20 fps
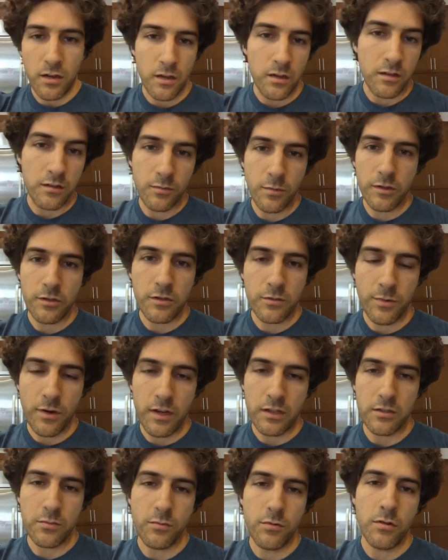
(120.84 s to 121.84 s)
as much as
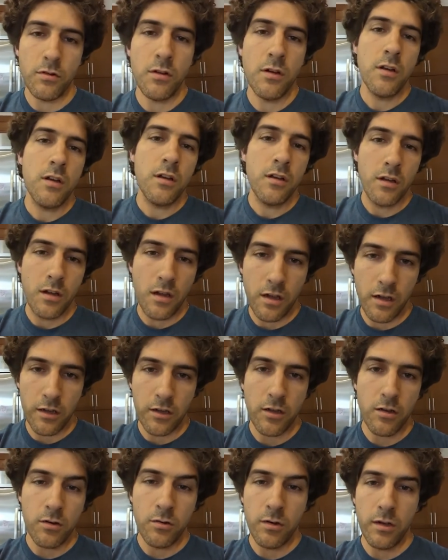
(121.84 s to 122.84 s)
possible. Go